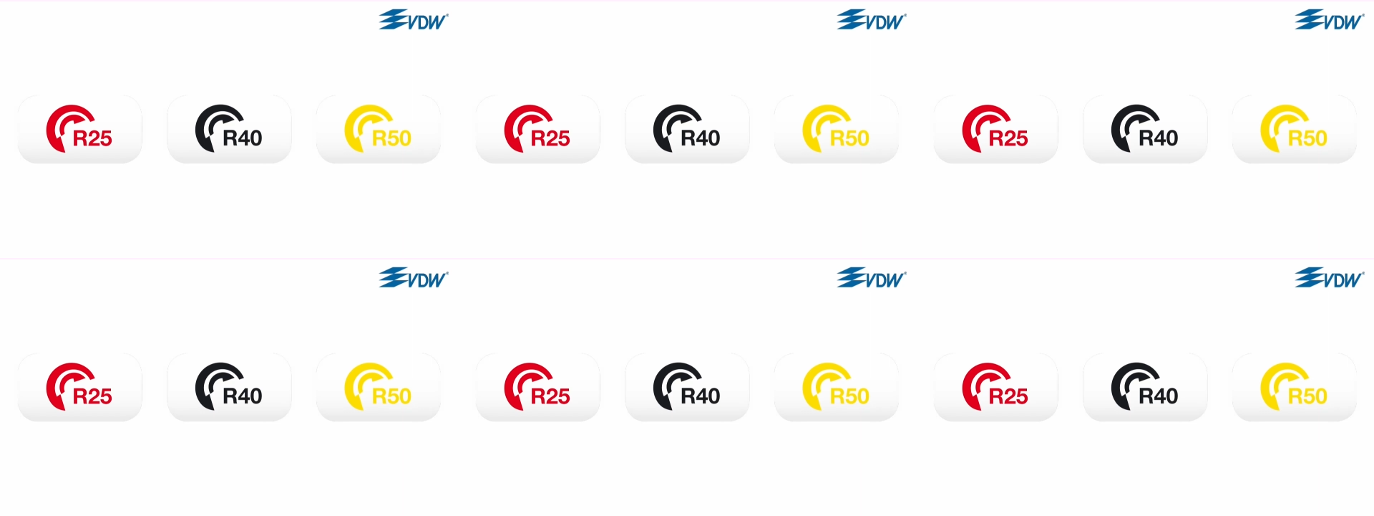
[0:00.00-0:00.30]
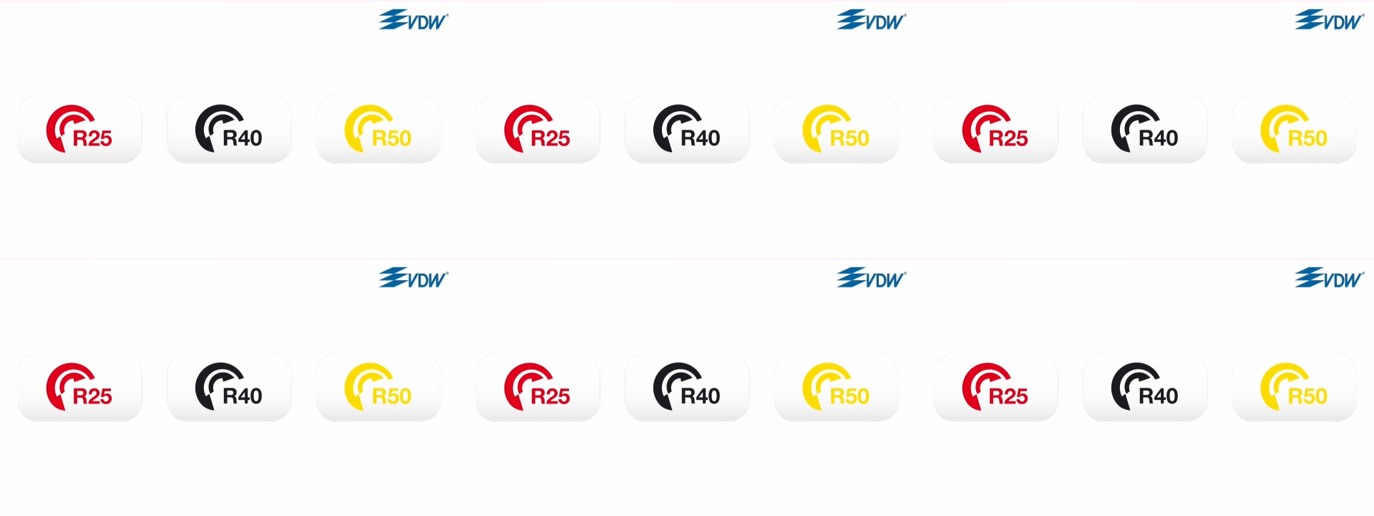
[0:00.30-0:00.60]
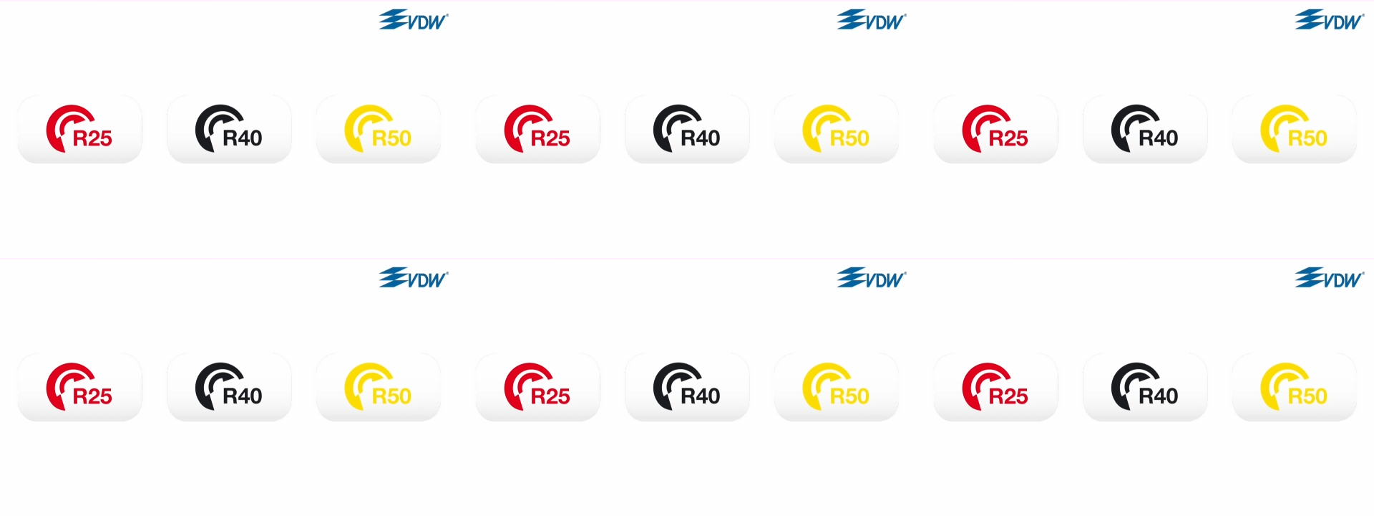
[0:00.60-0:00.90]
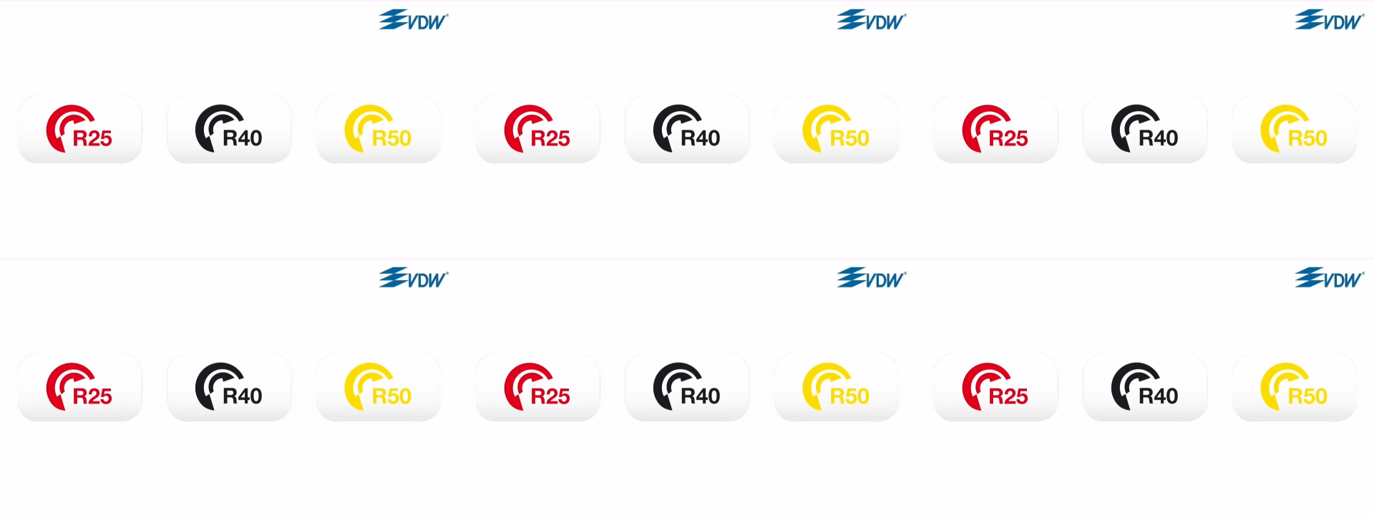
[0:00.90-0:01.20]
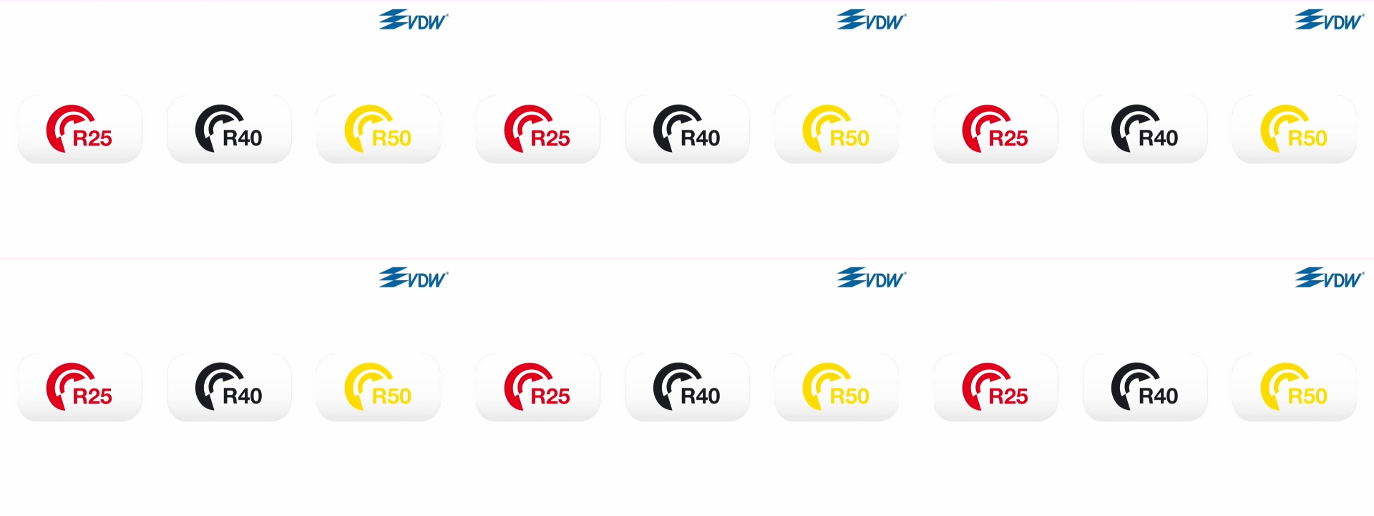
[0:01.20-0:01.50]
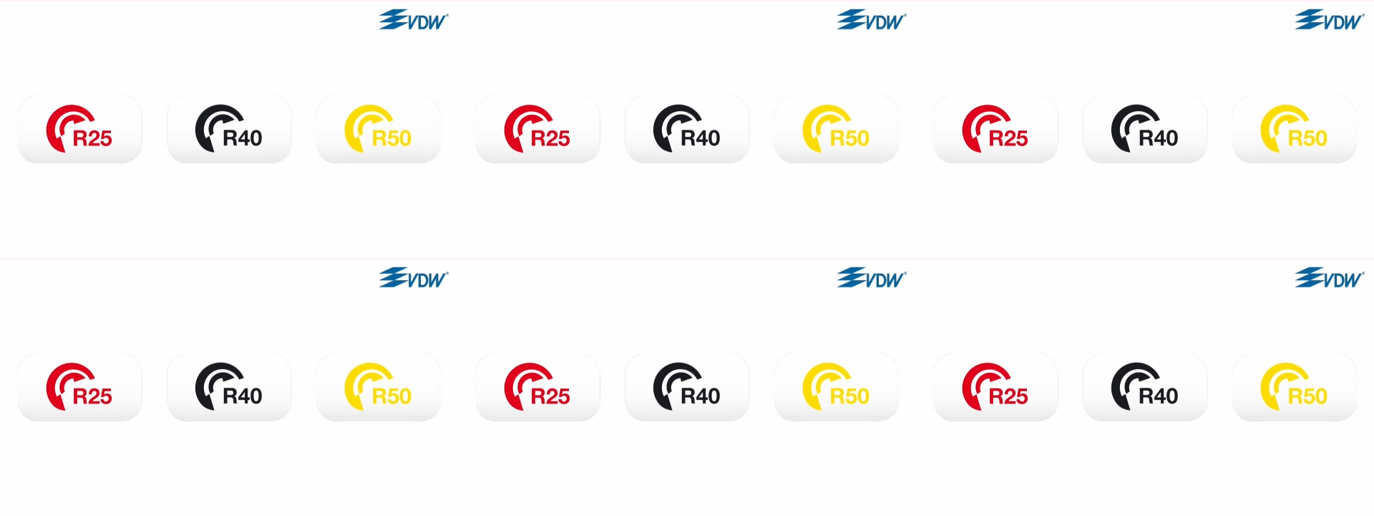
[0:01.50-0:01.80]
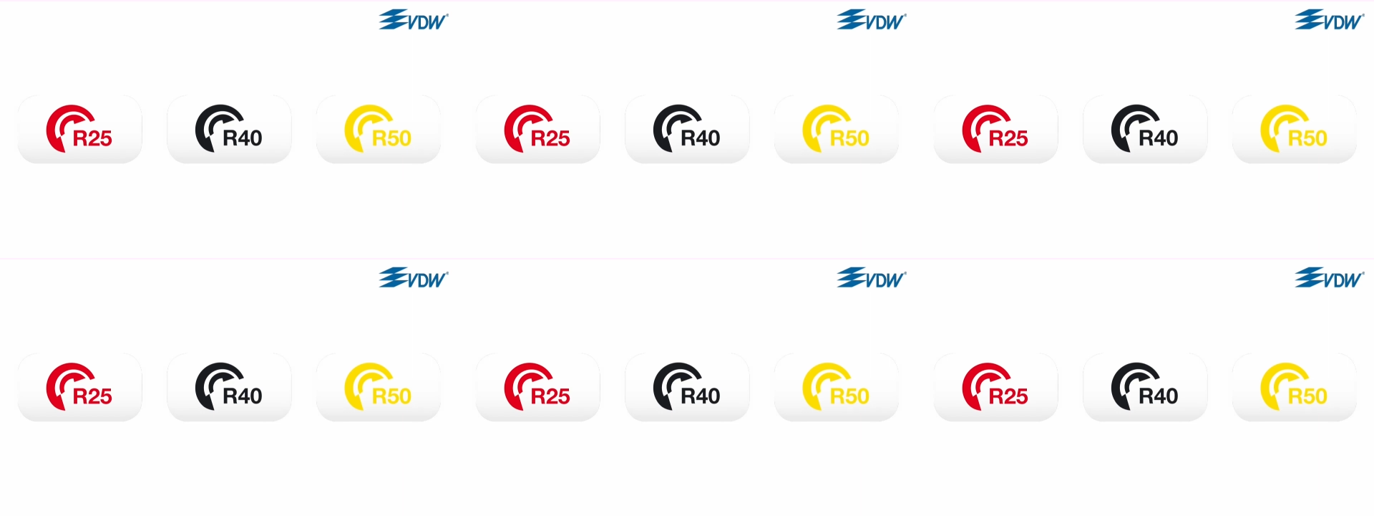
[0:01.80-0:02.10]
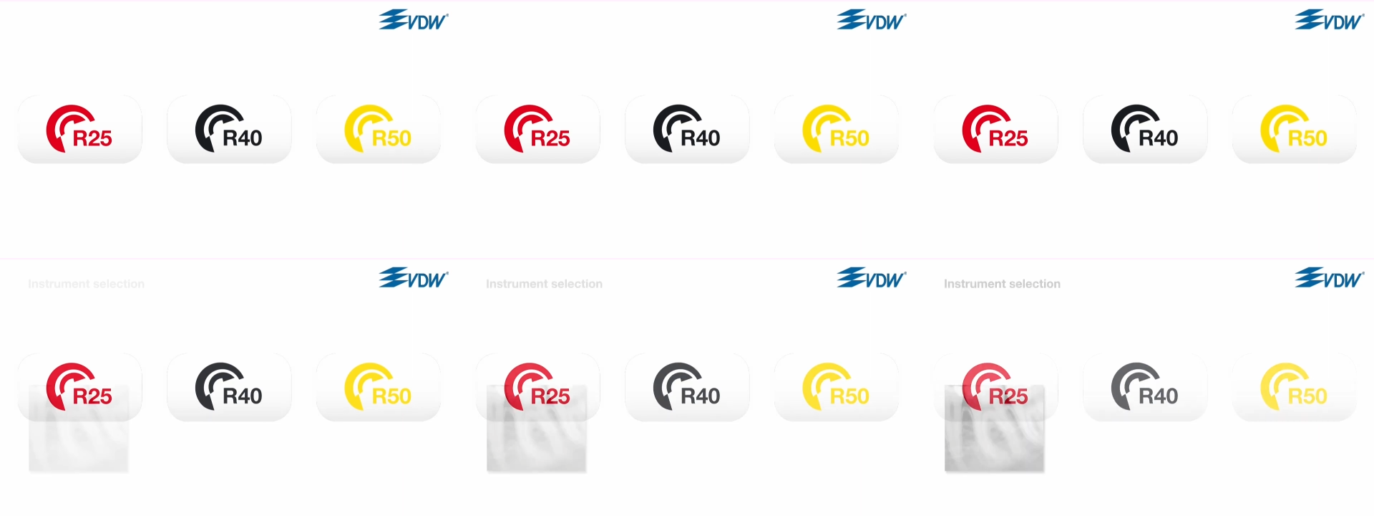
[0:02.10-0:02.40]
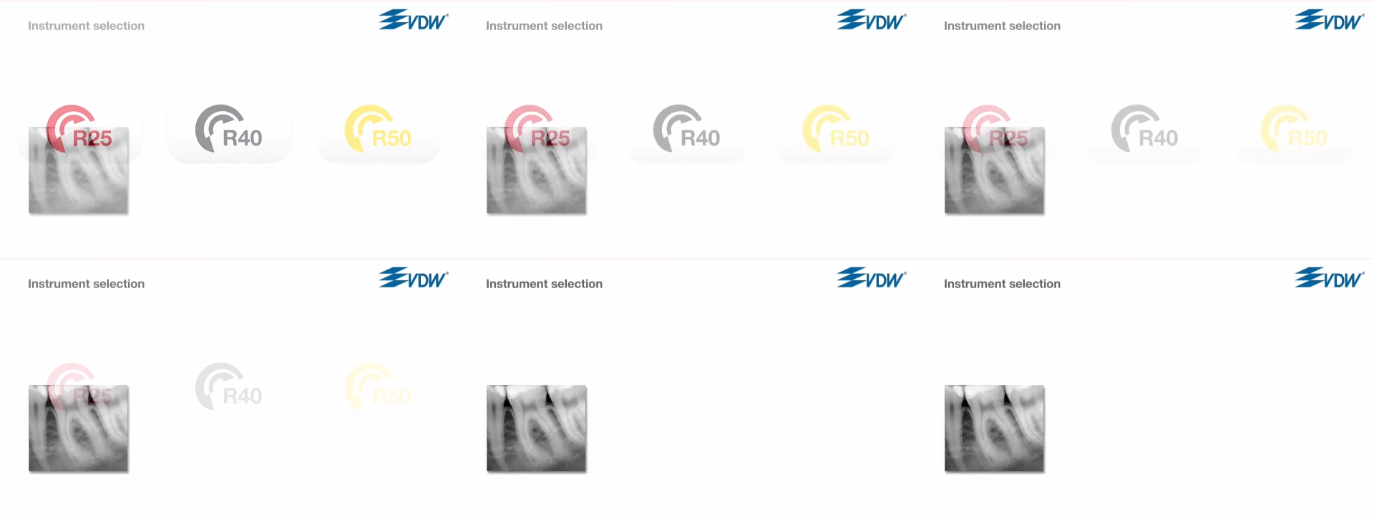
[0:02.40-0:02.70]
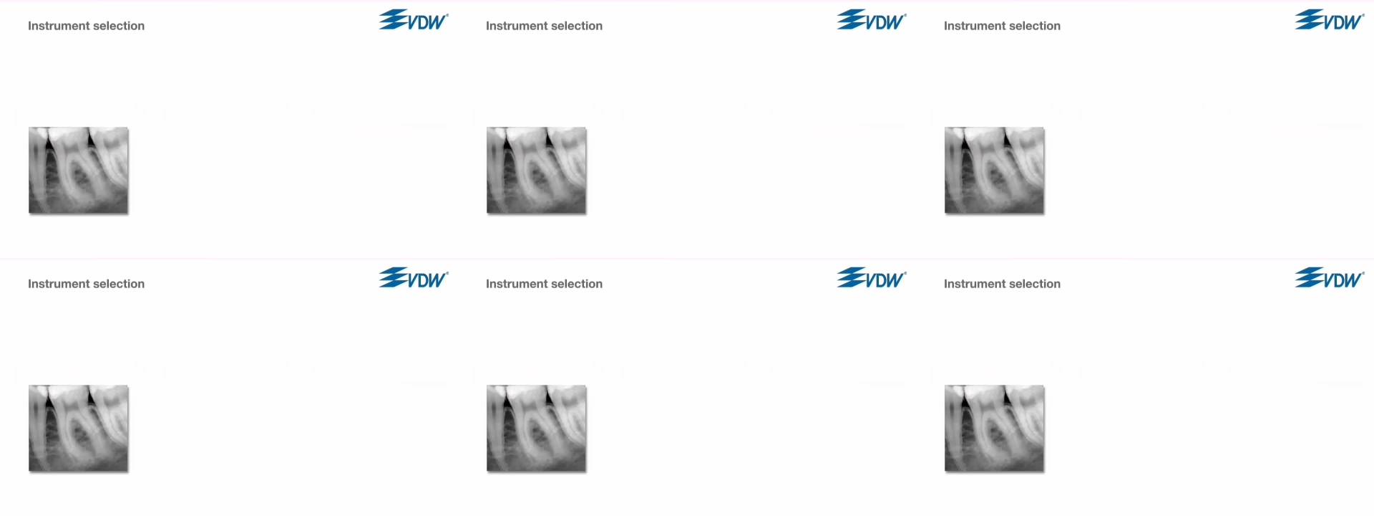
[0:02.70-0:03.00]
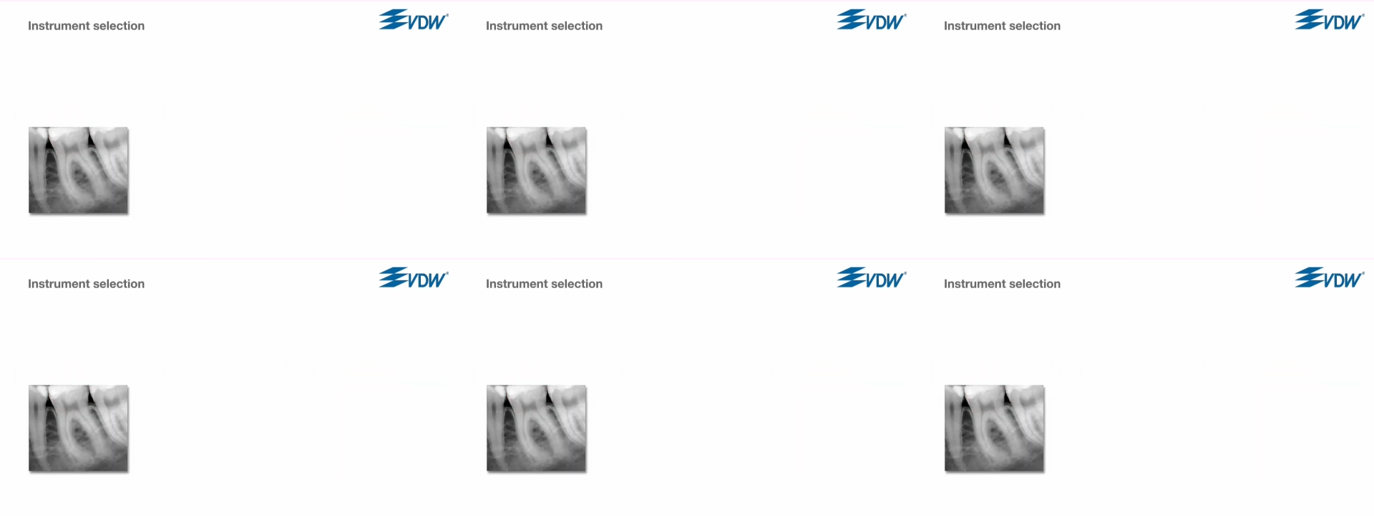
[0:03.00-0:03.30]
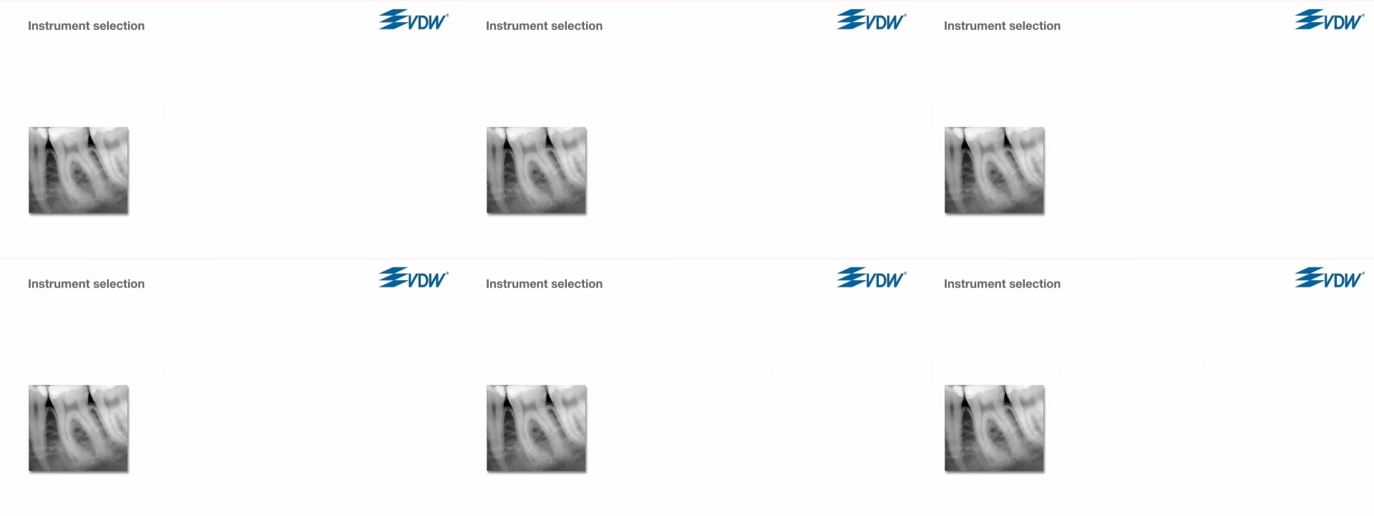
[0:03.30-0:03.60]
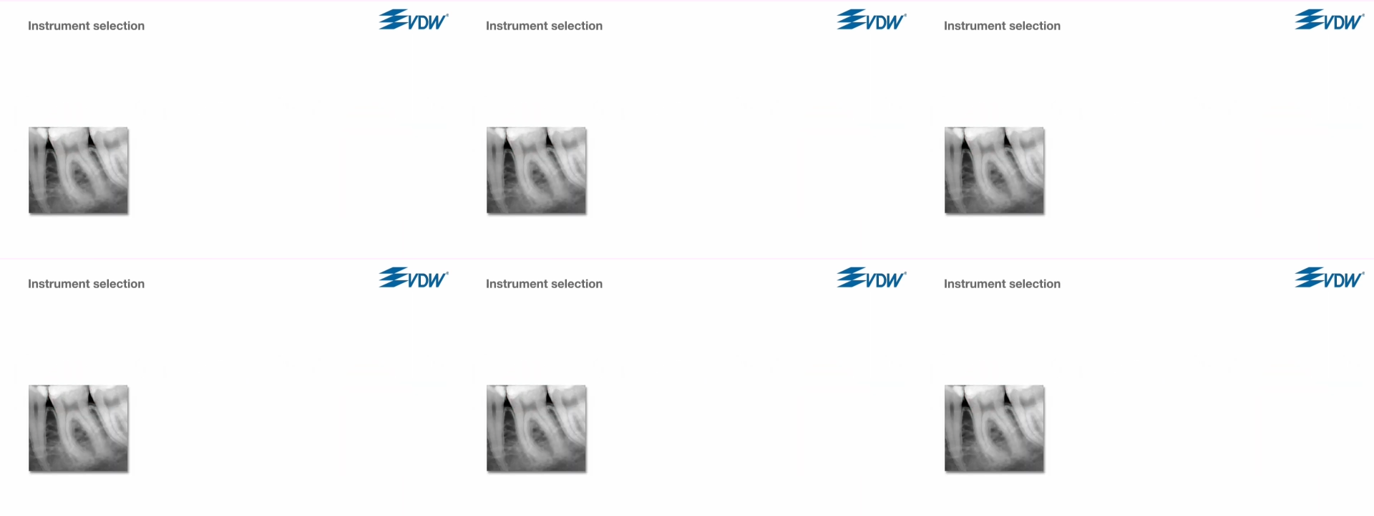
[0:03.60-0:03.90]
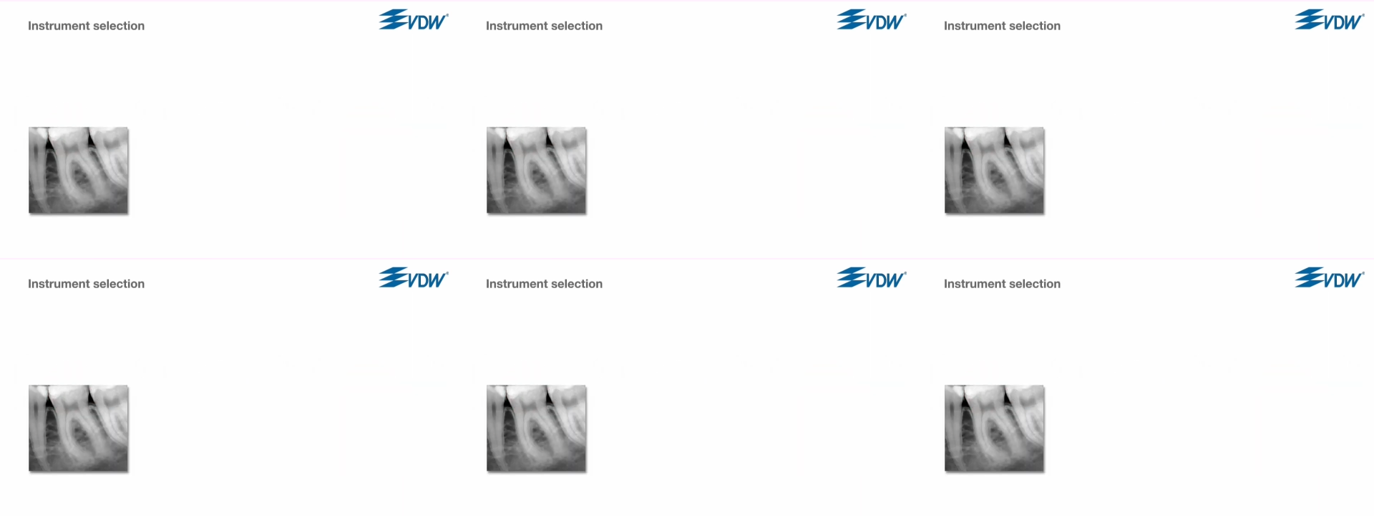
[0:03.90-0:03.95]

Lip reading: (no speaker visible)